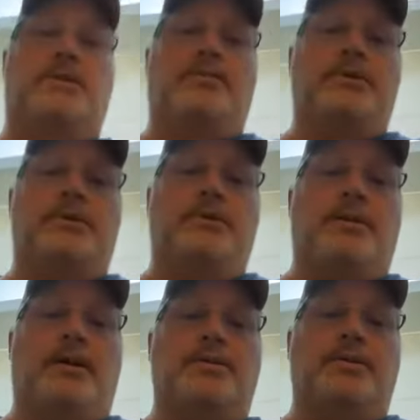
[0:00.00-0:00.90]
7,
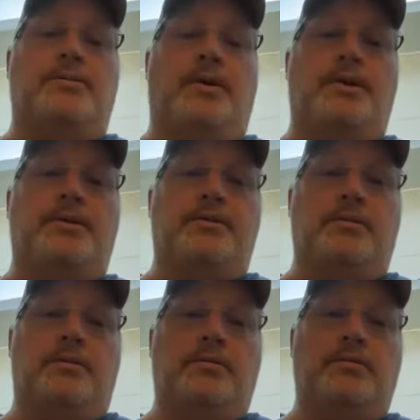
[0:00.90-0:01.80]
2022,
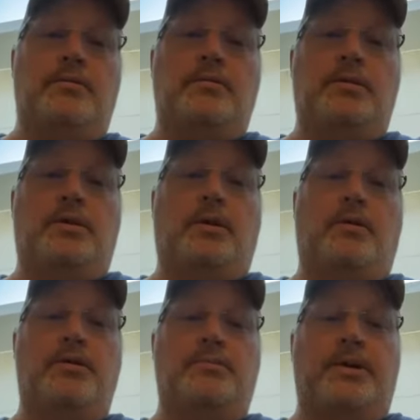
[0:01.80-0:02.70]

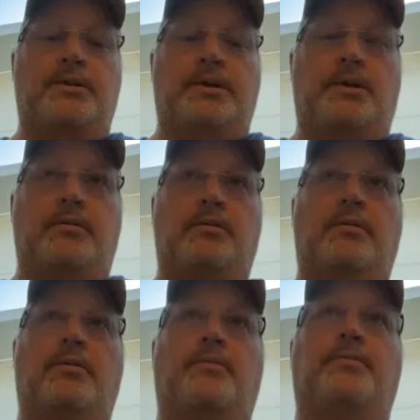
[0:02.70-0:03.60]
going to Mexico
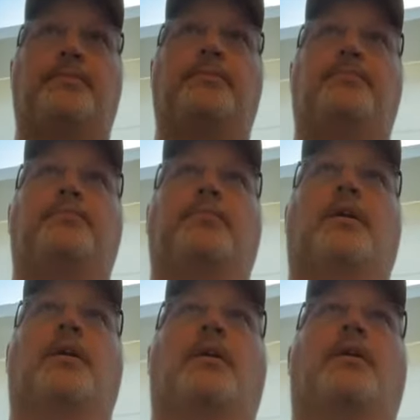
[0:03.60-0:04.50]

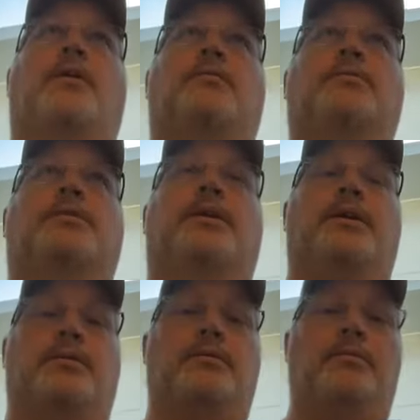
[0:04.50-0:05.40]
uh, to
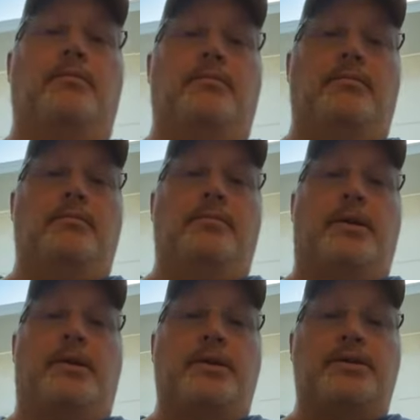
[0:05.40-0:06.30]
get
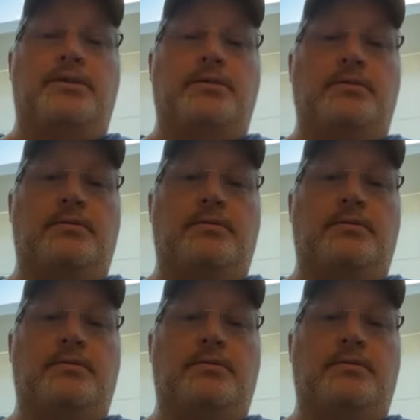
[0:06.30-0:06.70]
medication